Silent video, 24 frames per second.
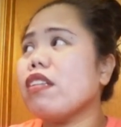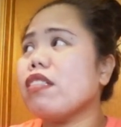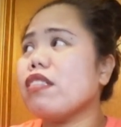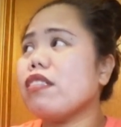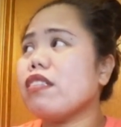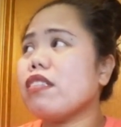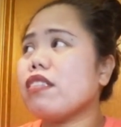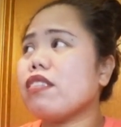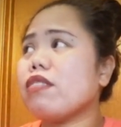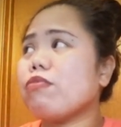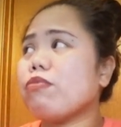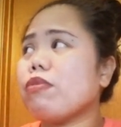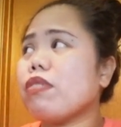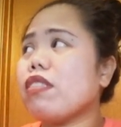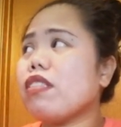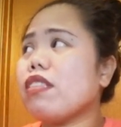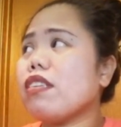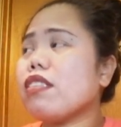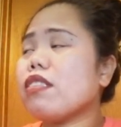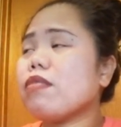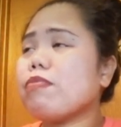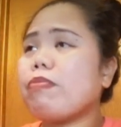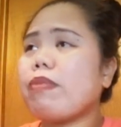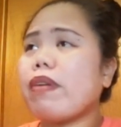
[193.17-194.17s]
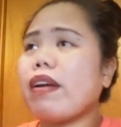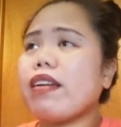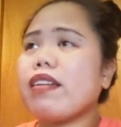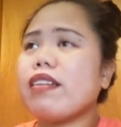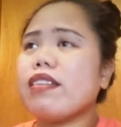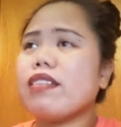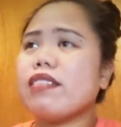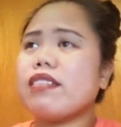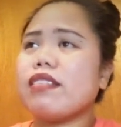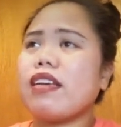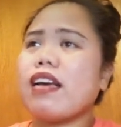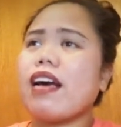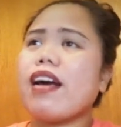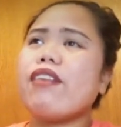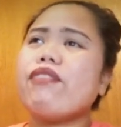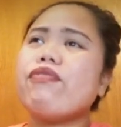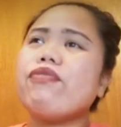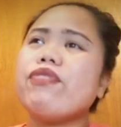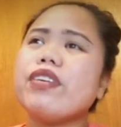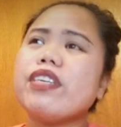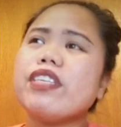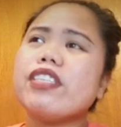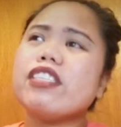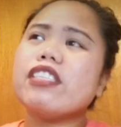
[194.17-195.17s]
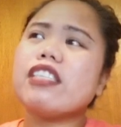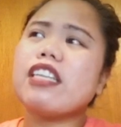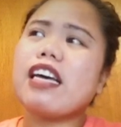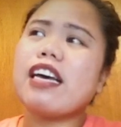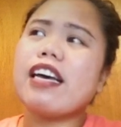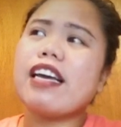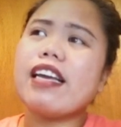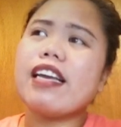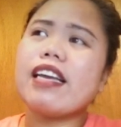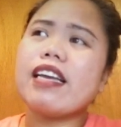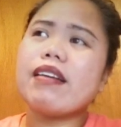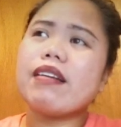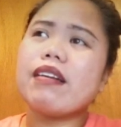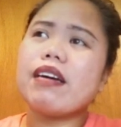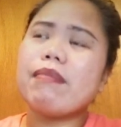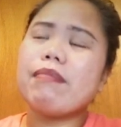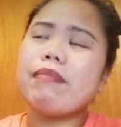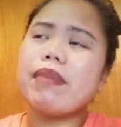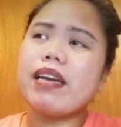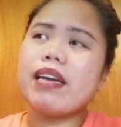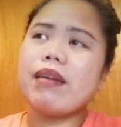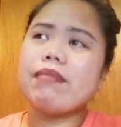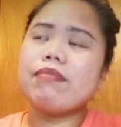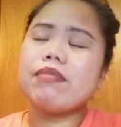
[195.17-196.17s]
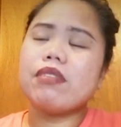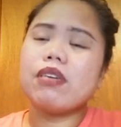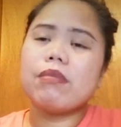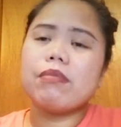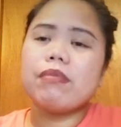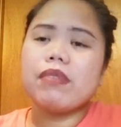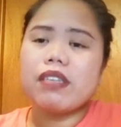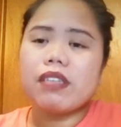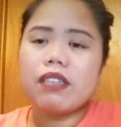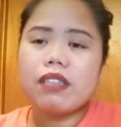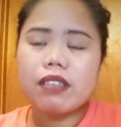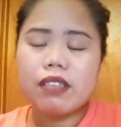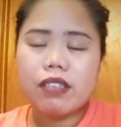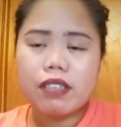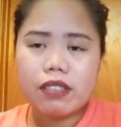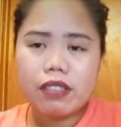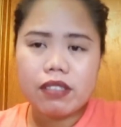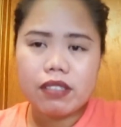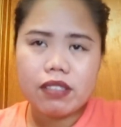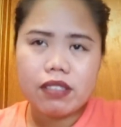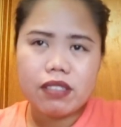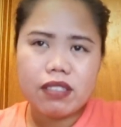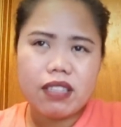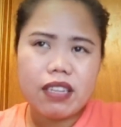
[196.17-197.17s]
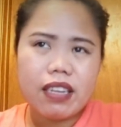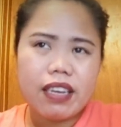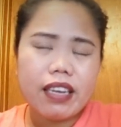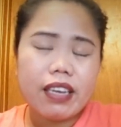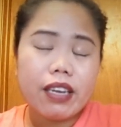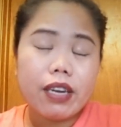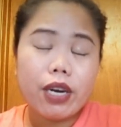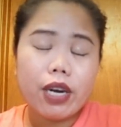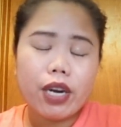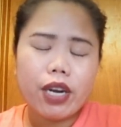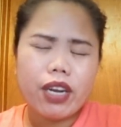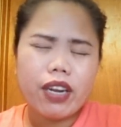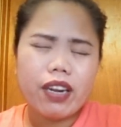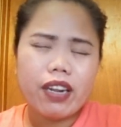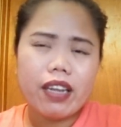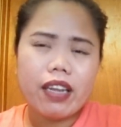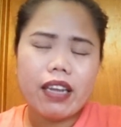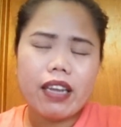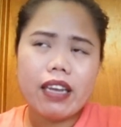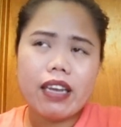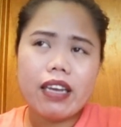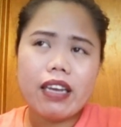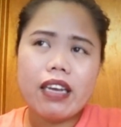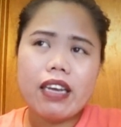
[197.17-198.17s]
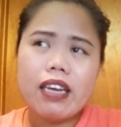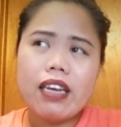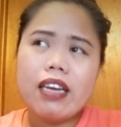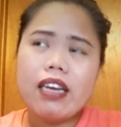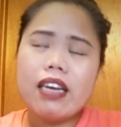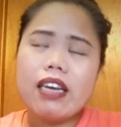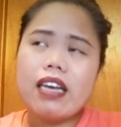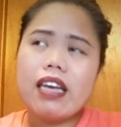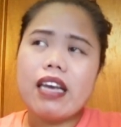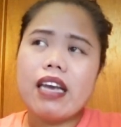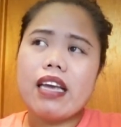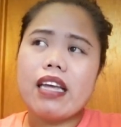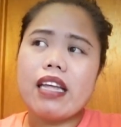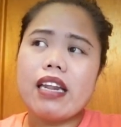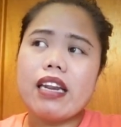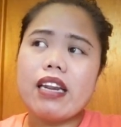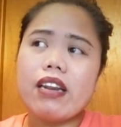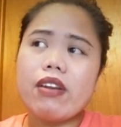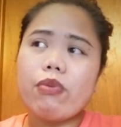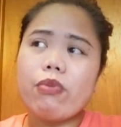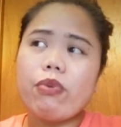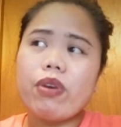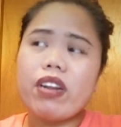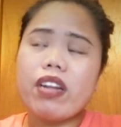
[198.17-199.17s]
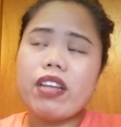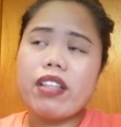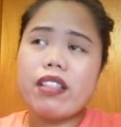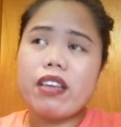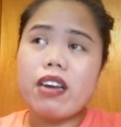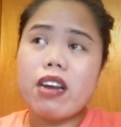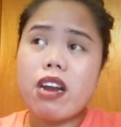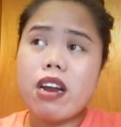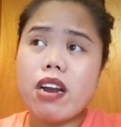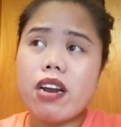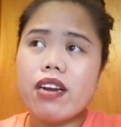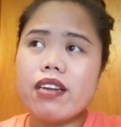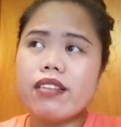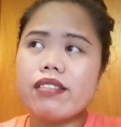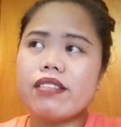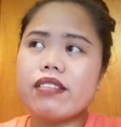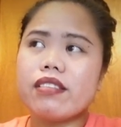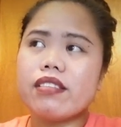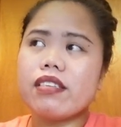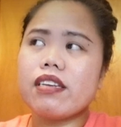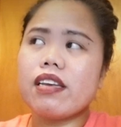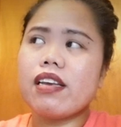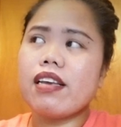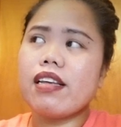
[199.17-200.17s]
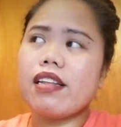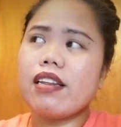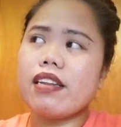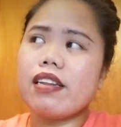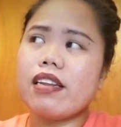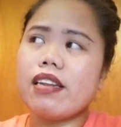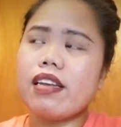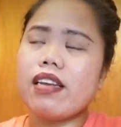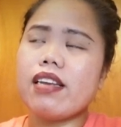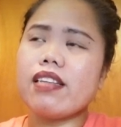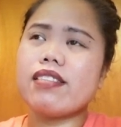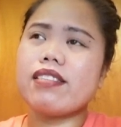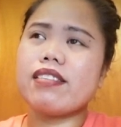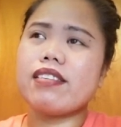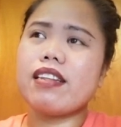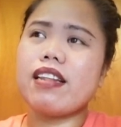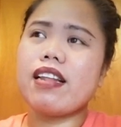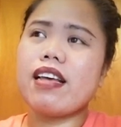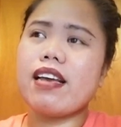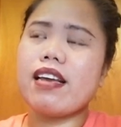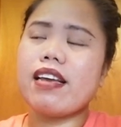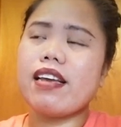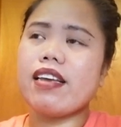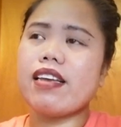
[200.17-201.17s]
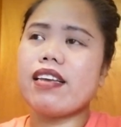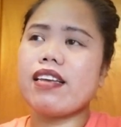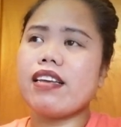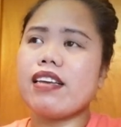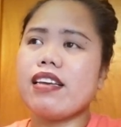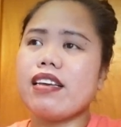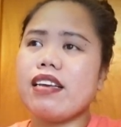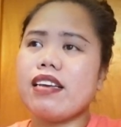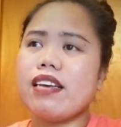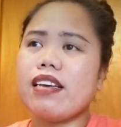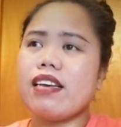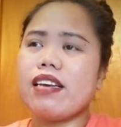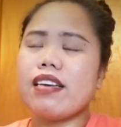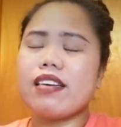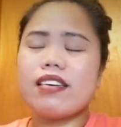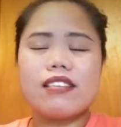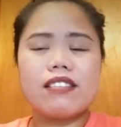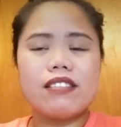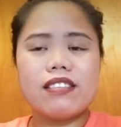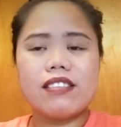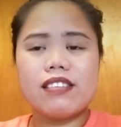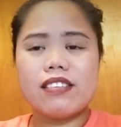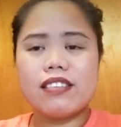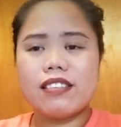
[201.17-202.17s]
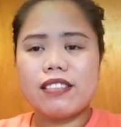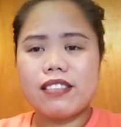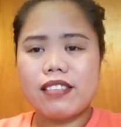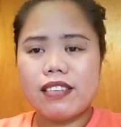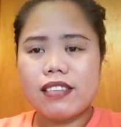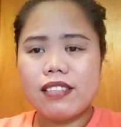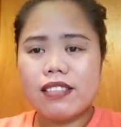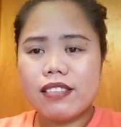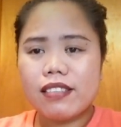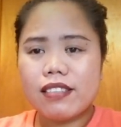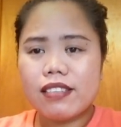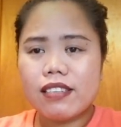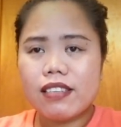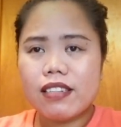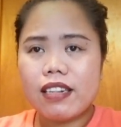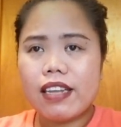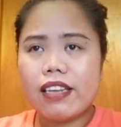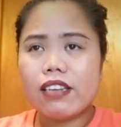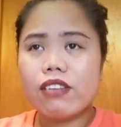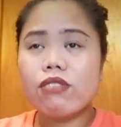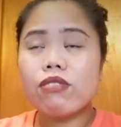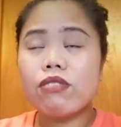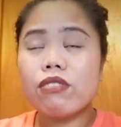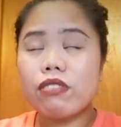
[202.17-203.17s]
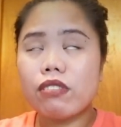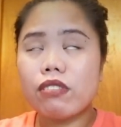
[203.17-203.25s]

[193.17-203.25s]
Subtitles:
with this pregnancy, I feel like my abdominal is like hurting, and when it hurts, and it's like consistence, like